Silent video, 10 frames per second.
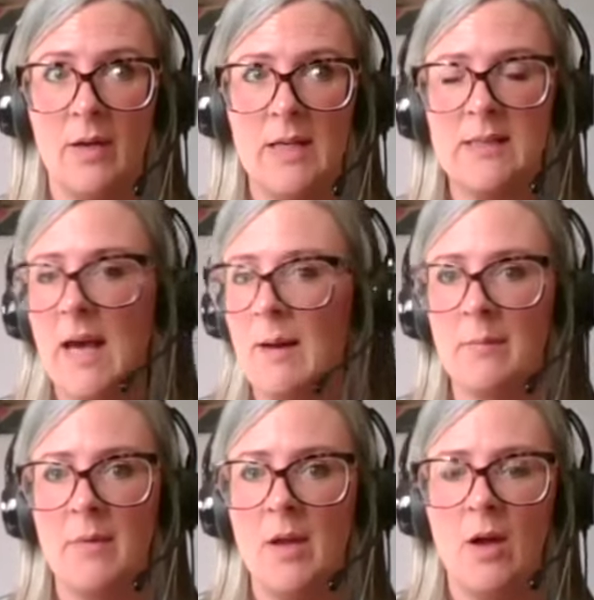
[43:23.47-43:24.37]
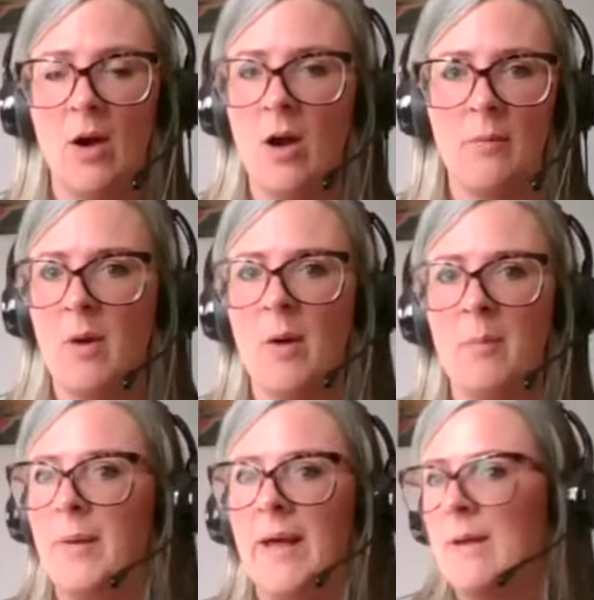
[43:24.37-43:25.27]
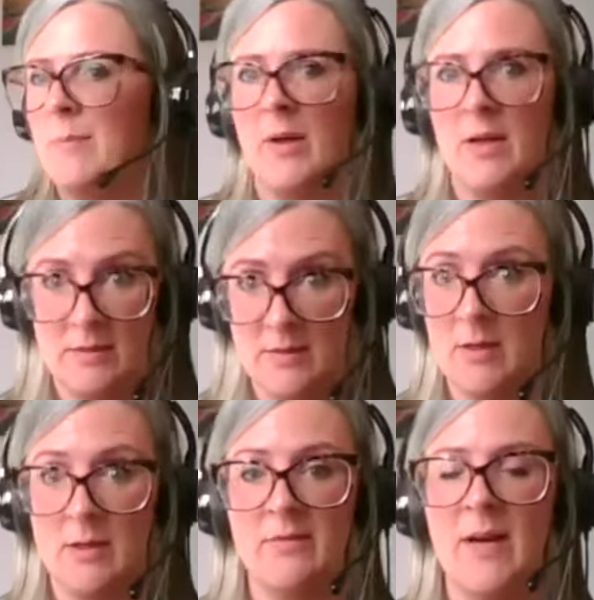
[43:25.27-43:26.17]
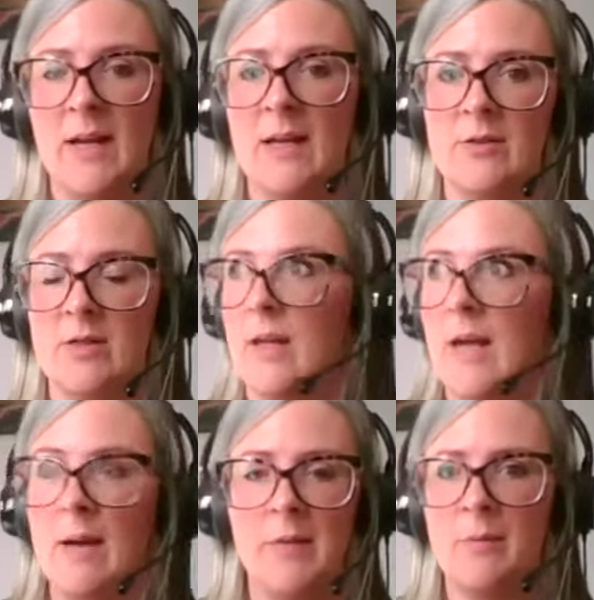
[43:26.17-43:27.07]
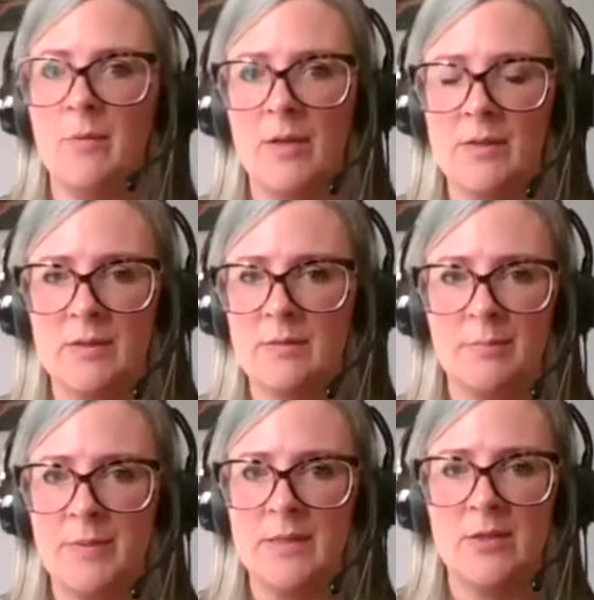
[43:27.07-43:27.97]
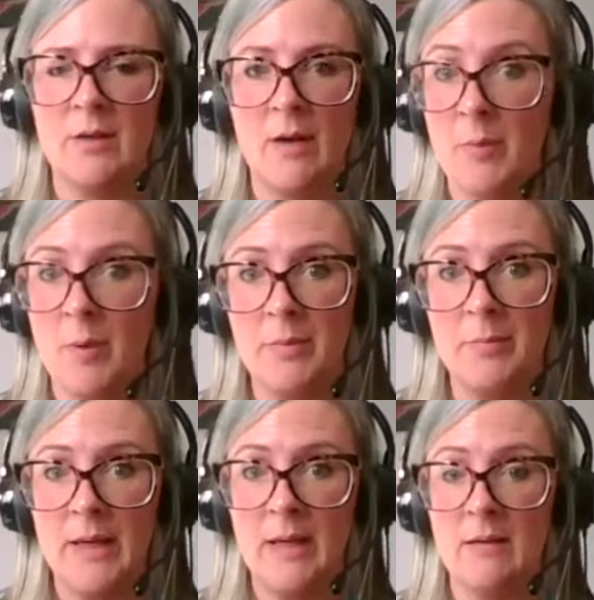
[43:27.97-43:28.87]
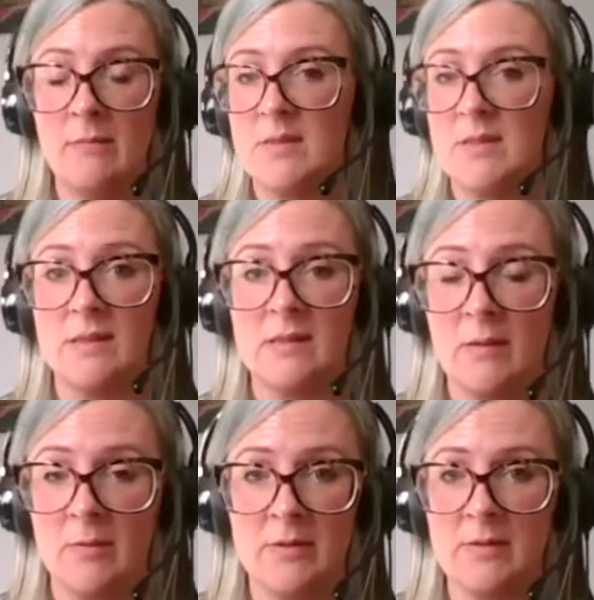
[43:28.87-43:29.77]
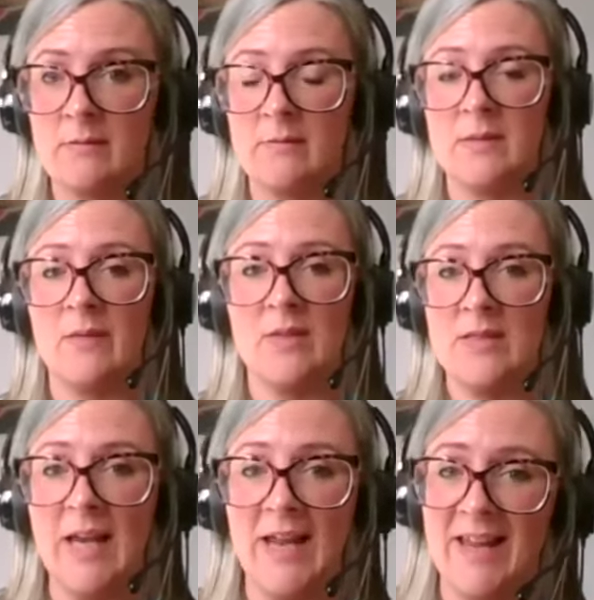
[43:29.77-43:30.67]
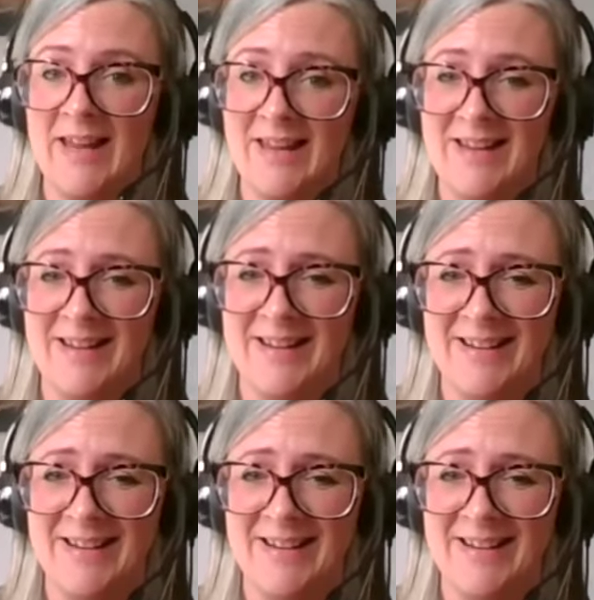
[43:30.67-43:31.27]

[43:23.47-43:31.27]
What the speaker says: is that I'm on paper and certainly financially, I'm in the worst position I've probably been since I was 17.